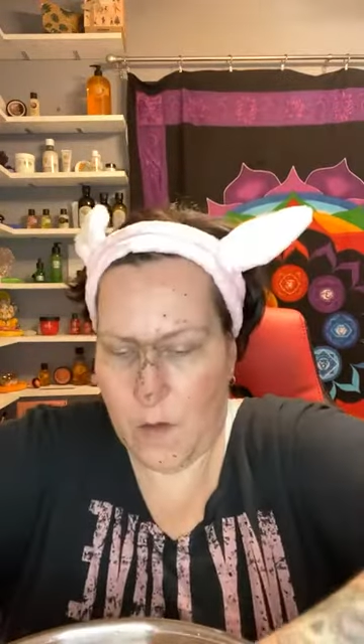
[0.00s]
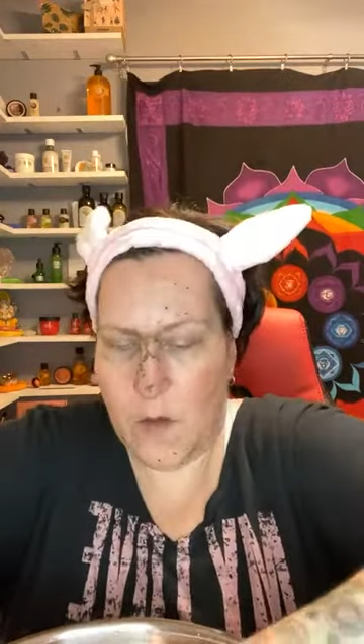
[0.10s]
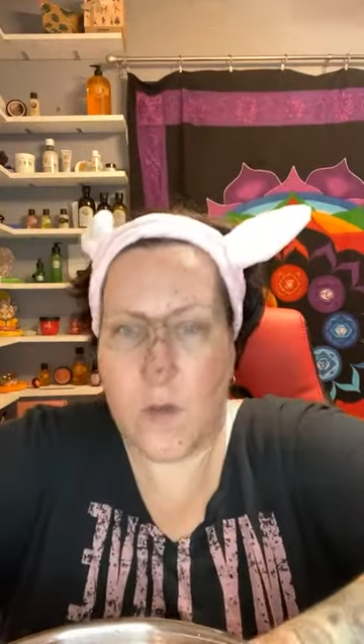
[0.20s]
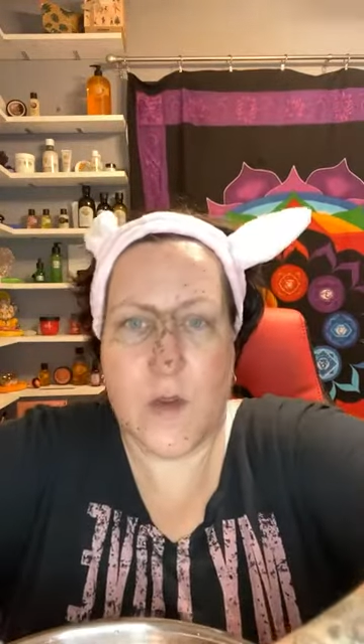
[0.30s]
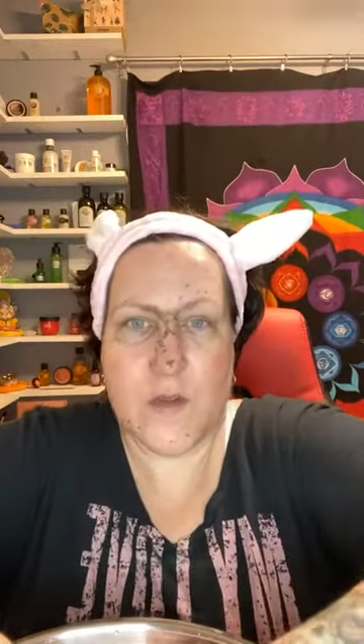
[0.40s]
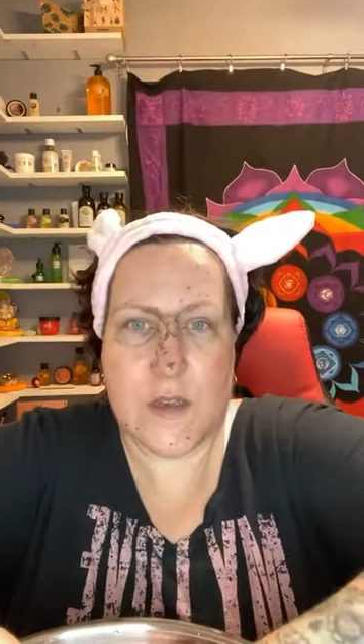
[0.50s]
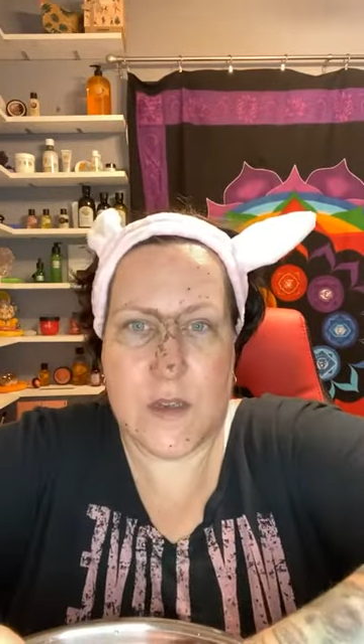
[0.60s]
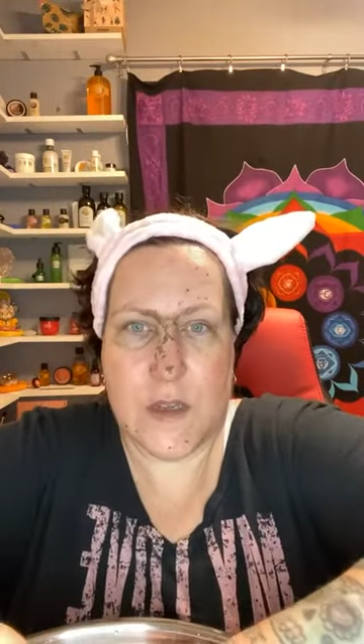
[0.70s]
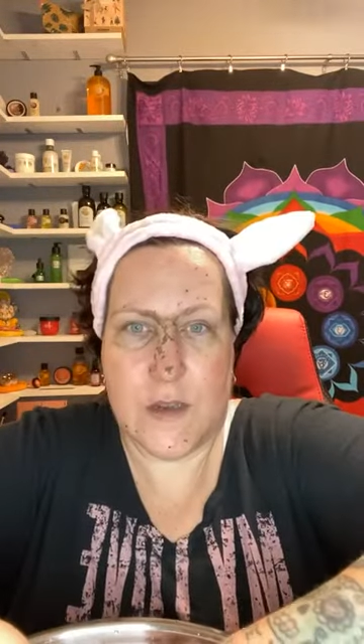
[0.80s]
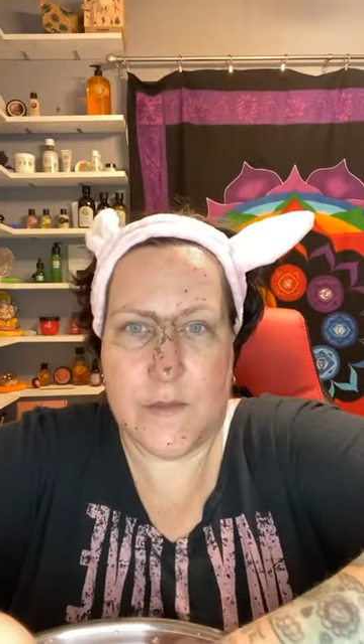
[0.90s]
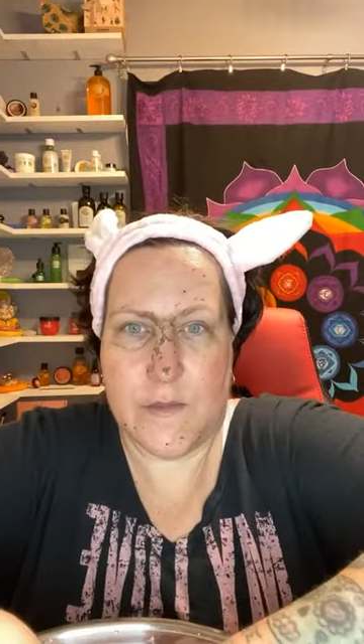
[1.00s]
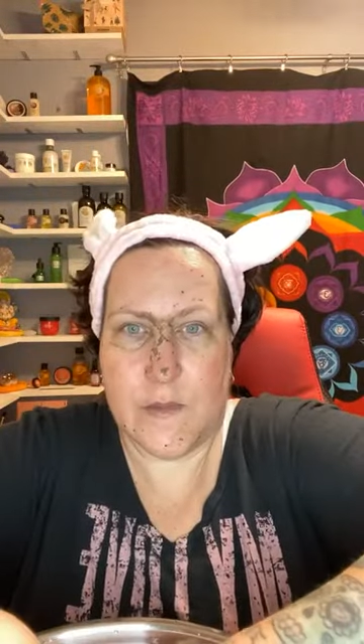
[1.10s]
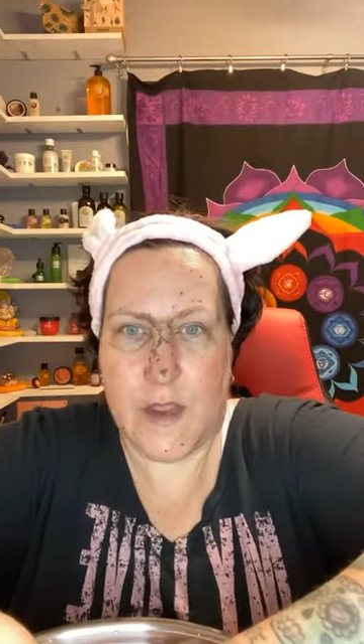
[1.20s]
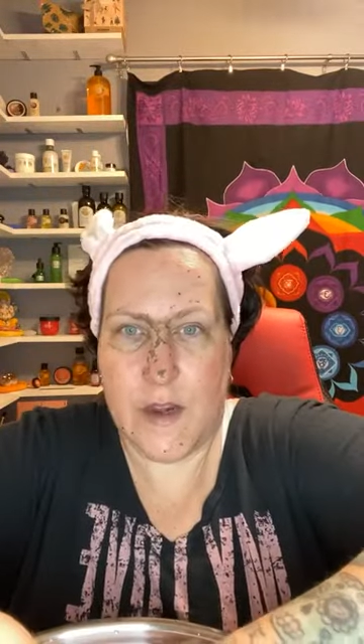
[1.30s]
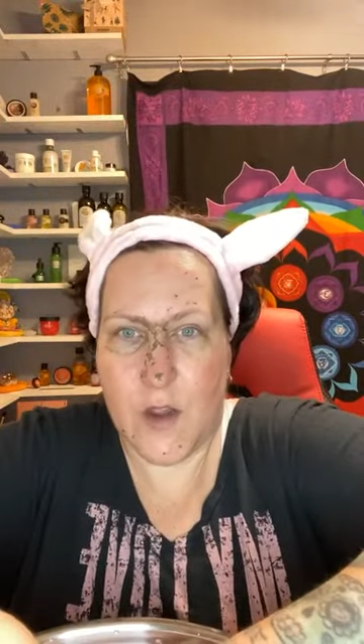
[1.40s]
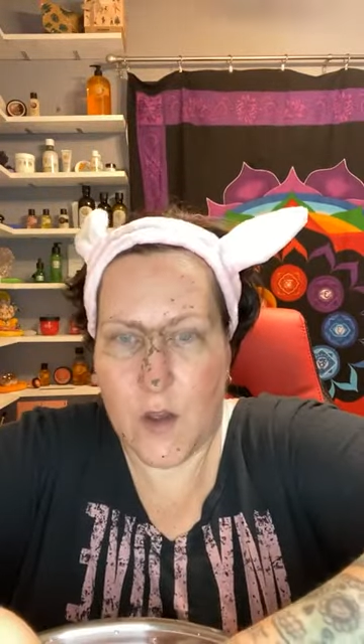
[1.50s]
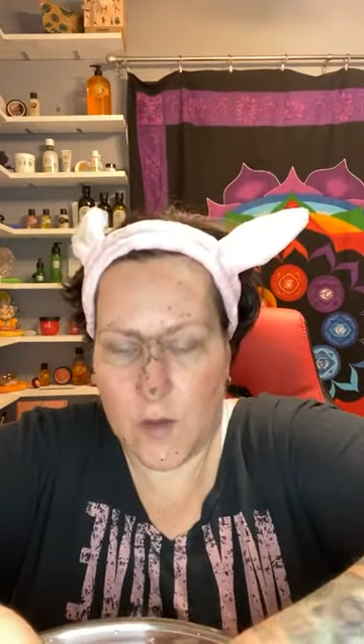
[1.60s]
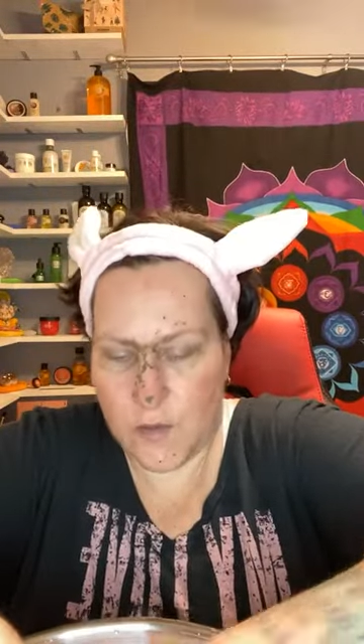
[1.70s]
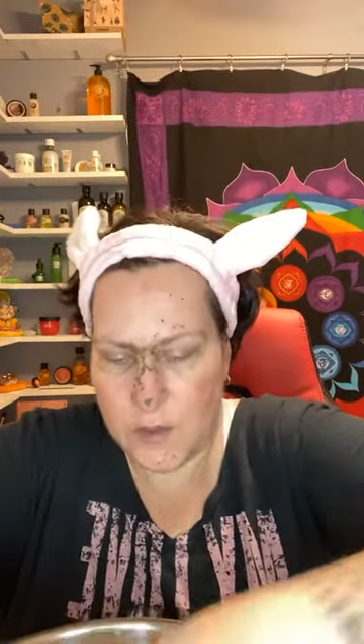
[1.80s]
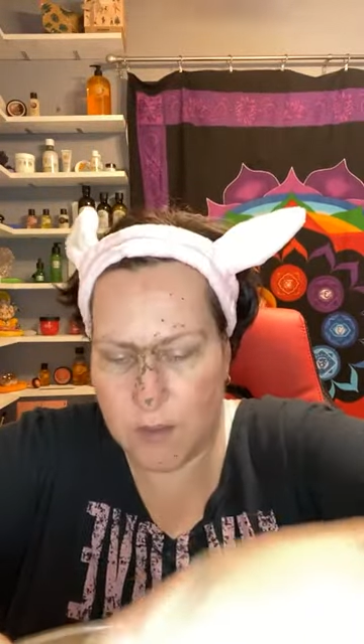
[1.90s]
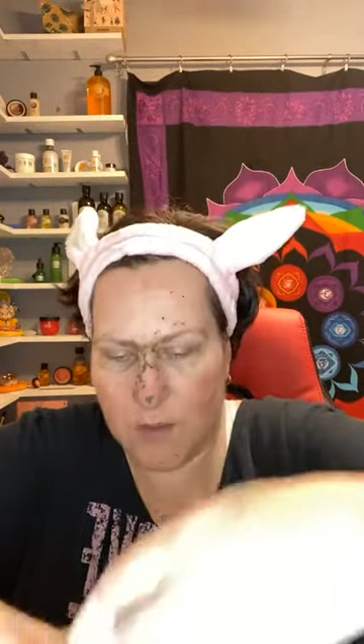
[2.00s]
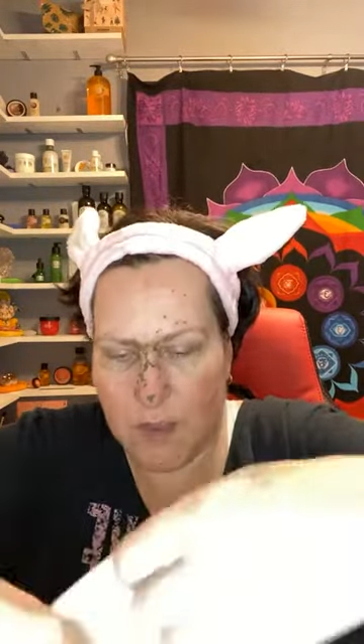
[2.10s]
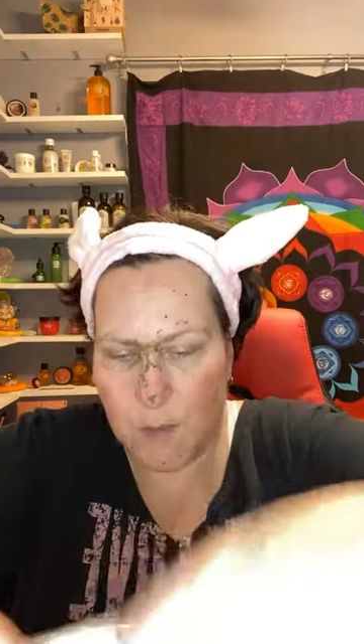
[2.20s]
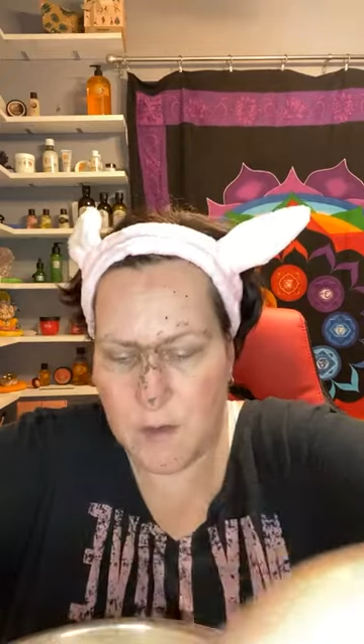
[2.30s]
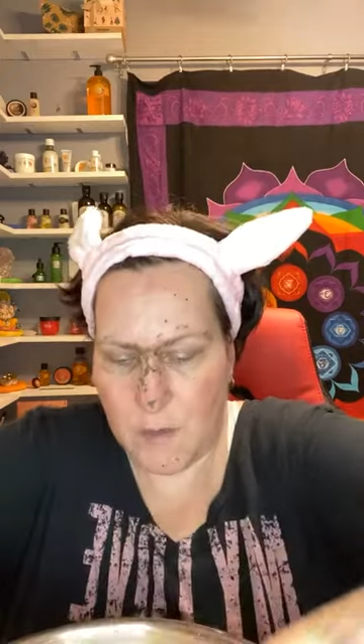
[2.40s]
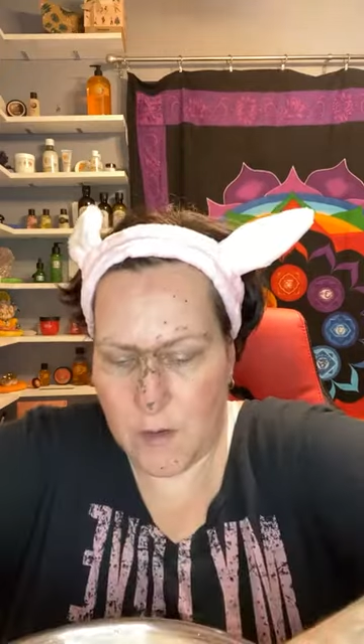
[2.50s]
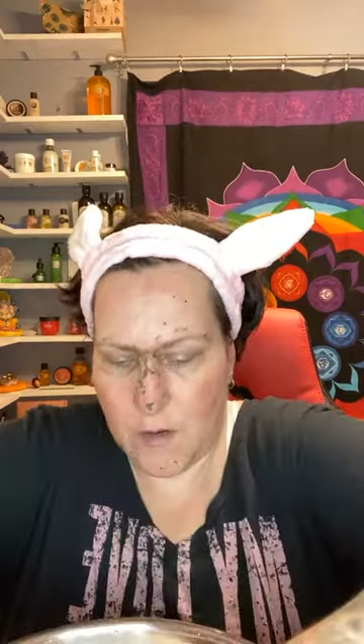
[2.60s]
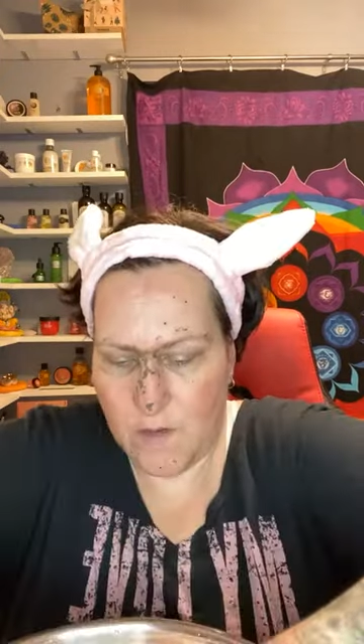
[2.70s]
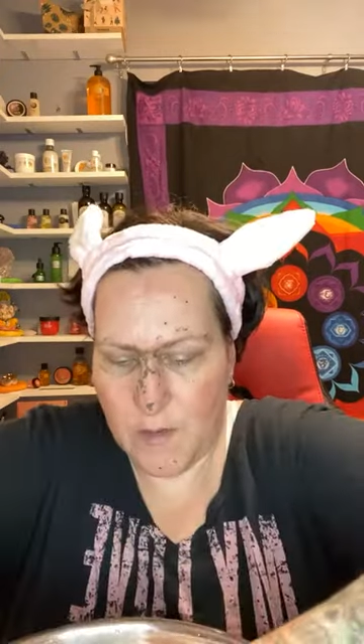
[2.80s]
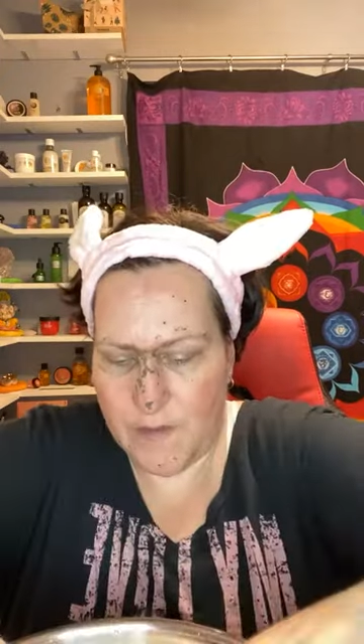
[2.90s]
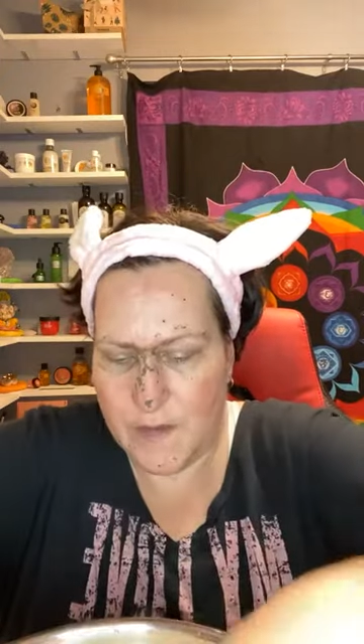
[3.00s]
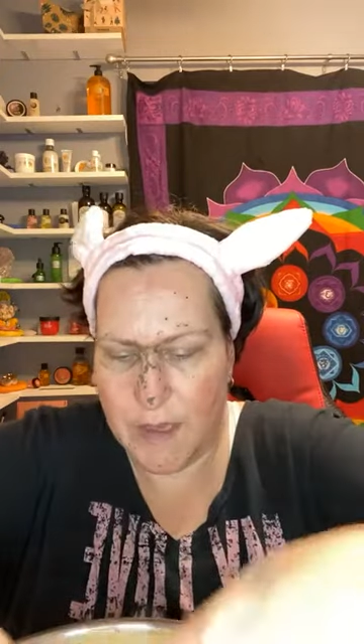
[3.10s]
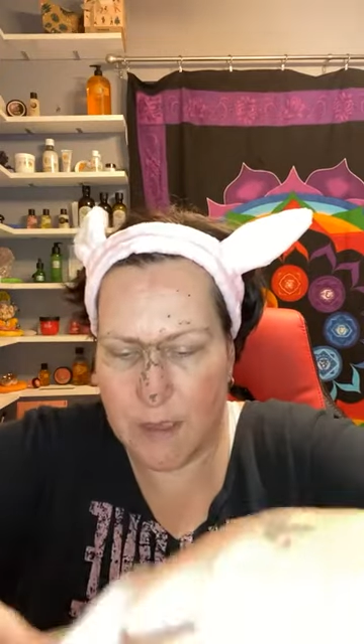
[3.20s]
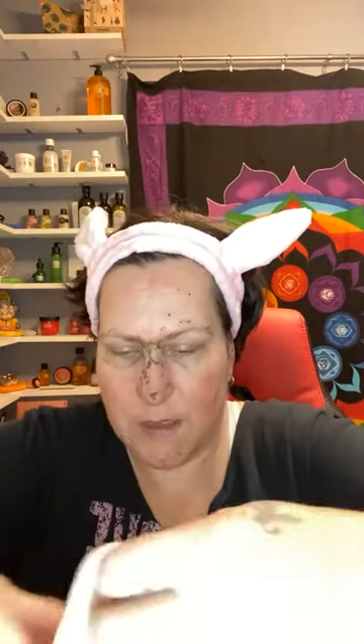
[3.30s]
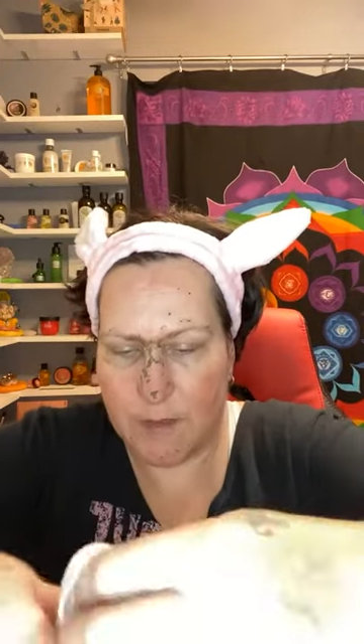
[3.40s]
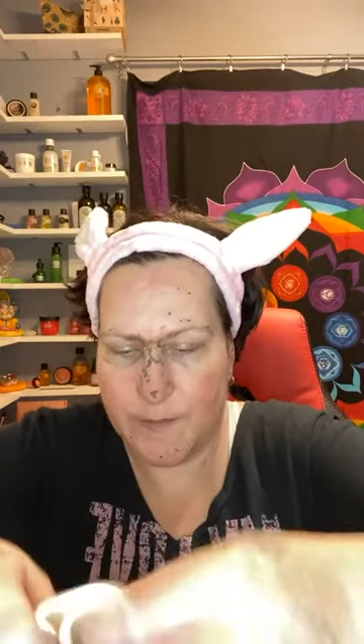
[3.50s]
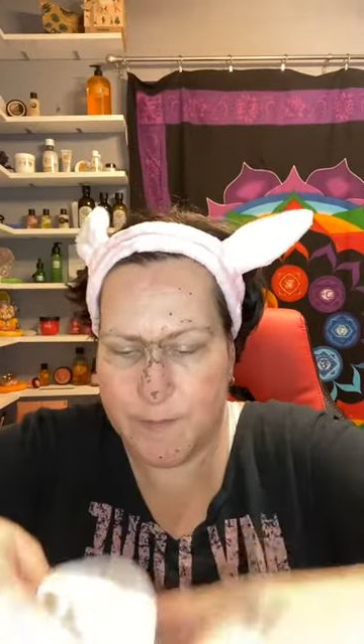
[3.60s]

Almost done. I know there's still some in the middle of my face.